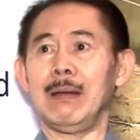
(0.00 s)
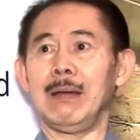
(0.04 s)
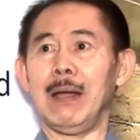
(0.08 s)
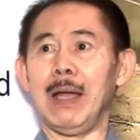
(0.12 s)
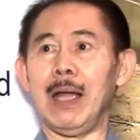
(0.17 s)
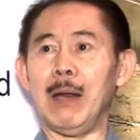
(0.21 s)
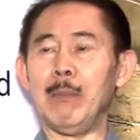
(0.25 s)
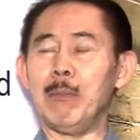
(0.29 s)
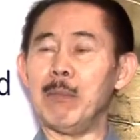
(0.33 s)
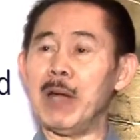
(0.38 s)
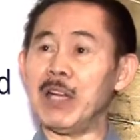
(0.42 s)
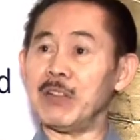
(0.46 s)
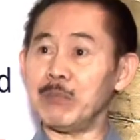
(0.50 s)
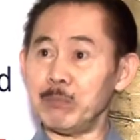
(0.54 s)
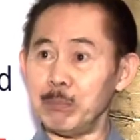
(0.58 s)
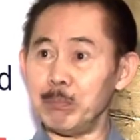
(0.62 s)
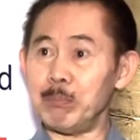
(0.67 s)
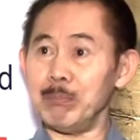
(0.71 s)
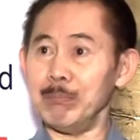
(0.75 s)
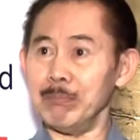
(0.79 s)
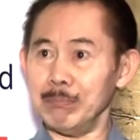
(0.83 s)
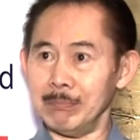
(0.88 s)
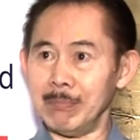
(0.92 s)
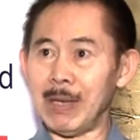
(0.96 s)
and must
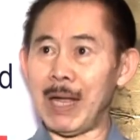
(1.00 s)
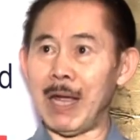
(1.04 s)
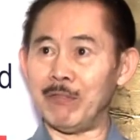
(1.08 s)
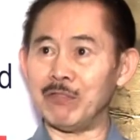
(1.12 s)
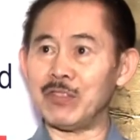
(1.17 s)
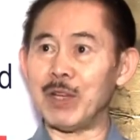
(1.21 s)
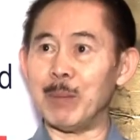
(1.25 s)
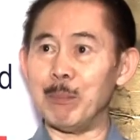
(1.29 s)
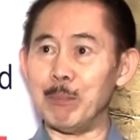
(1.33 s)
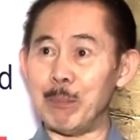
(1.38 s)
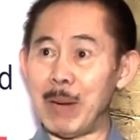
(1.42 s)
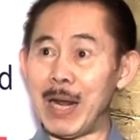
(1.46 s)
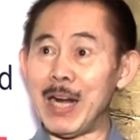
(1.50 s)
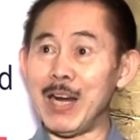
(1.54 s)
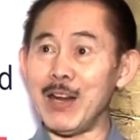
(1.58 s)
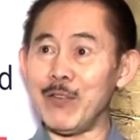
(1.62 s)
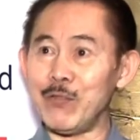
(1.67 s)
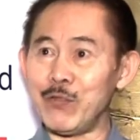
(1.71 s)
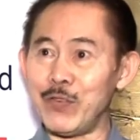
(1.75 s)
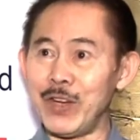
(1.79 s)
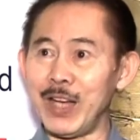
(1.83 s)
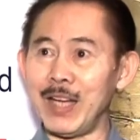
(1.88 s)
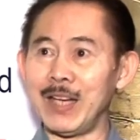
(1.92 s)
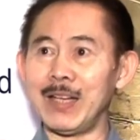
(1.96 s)
have some
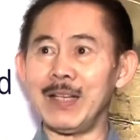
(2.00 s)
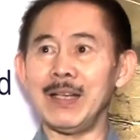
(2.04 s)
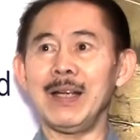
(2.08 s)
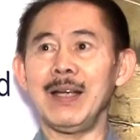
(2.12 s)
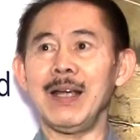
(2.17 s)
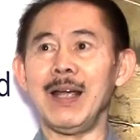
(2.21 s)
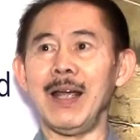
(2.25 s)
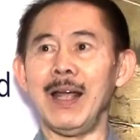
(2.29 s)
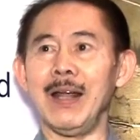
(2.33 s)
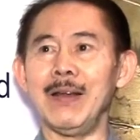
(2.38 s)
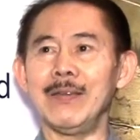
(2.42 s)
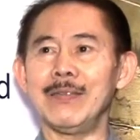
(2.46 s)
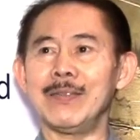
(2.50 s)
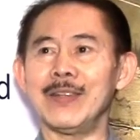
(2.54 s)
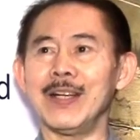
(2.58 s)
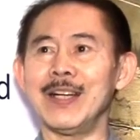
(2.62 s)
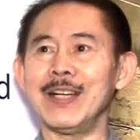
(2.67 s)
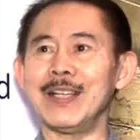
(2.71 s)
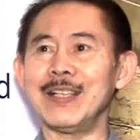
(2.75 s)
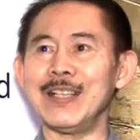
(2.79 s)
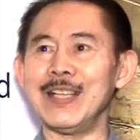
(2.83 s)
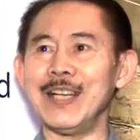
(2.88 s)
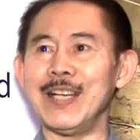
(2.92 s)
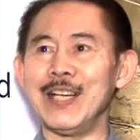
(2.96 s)
benefit. And
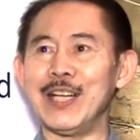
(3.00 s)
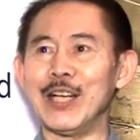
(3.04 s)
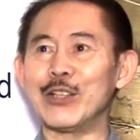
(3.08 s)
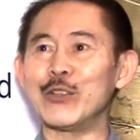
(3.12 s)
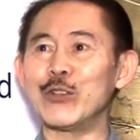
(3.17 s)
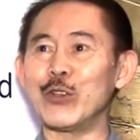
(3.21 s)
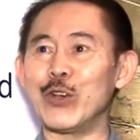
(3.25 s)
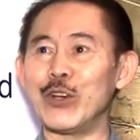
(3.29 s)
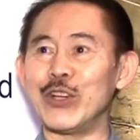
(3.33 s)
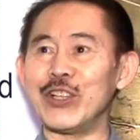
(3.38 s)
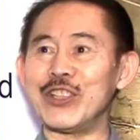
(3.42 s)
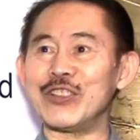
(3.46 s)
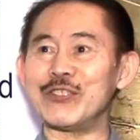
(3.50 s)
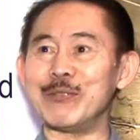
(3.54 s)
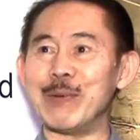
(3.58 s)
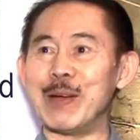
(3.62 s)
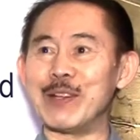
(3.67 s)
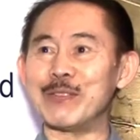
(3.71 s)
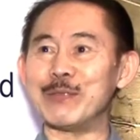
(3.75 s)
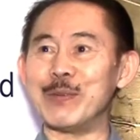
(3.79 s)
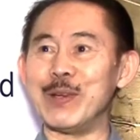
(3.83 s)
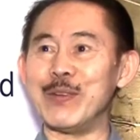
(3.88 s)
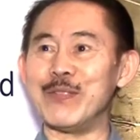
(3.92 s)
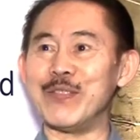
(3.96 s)
thirdly, the tourists
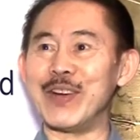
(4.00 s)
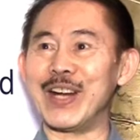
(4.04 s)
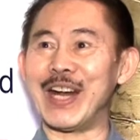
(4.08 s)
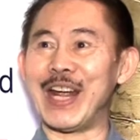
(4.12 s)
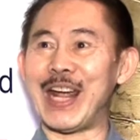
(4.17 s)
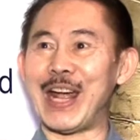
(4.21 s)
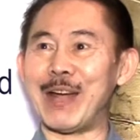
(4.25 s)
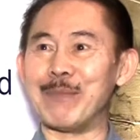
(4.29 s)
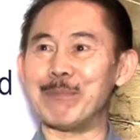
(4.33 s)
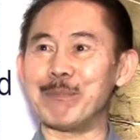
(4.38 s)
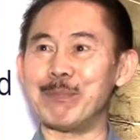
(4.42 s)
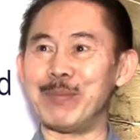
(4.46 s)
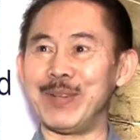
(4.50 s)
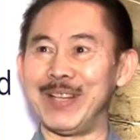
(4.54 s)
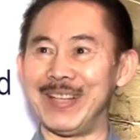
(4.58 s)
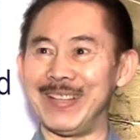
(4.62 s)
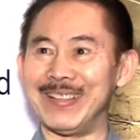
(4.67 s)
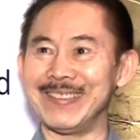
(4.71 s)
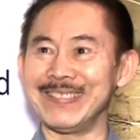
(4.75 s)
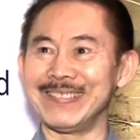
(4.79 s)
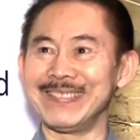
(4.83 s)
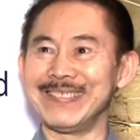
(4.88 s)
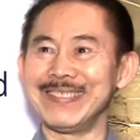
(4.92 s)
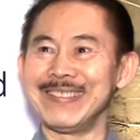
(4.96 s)
must be very happy
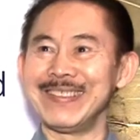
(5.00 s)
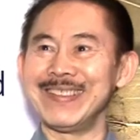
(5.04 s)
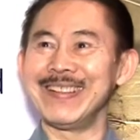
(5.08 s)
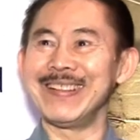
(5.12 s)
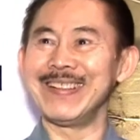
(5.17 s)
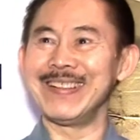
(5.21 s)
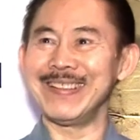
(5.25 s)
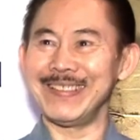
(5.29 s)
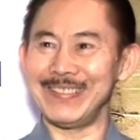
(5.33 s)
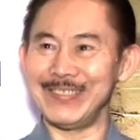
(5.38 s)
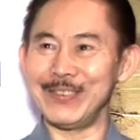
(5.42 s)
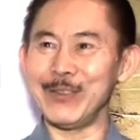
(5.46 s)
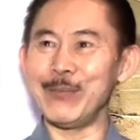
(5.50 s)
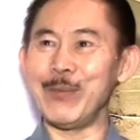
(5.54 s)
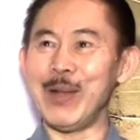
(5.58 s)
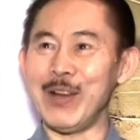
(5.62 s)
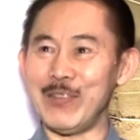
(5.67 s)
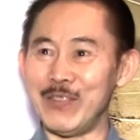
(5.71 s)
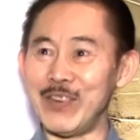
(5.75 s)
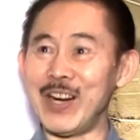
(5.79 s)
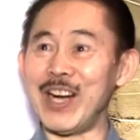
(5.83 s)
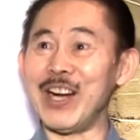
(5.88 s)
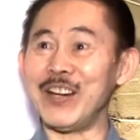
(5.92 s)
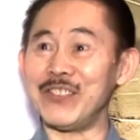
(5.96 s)
to be
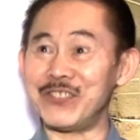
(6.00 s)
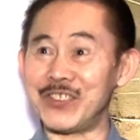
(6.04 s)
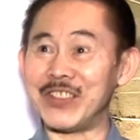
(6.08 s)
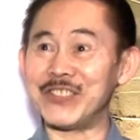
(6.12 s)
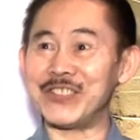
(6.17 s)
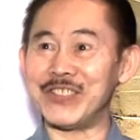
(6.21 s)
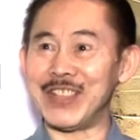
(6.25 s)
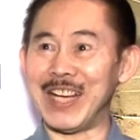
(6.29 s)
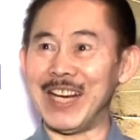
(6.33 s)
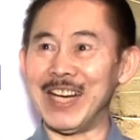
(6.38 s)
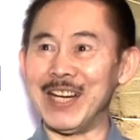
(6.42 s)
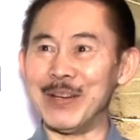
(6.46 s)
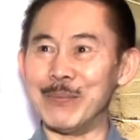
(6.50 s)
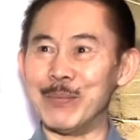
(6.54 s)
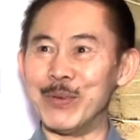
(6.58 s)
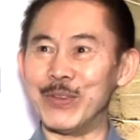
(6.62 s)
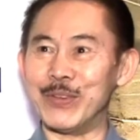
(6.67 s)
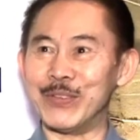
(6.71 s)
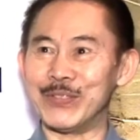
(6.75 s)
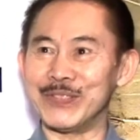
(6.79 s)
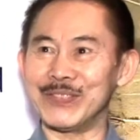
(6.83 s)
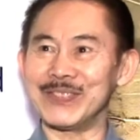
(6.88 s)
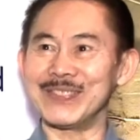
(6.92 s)
very sustainable.